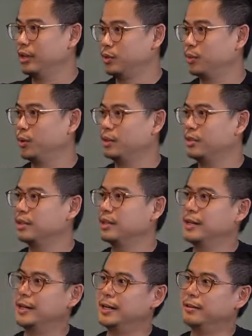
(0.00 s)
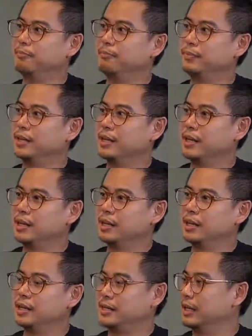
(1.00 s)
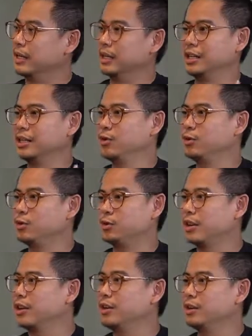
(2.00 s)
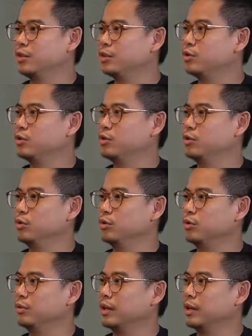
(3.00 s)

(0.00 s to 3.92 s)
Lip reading: Sports. He started a YouTube channel just to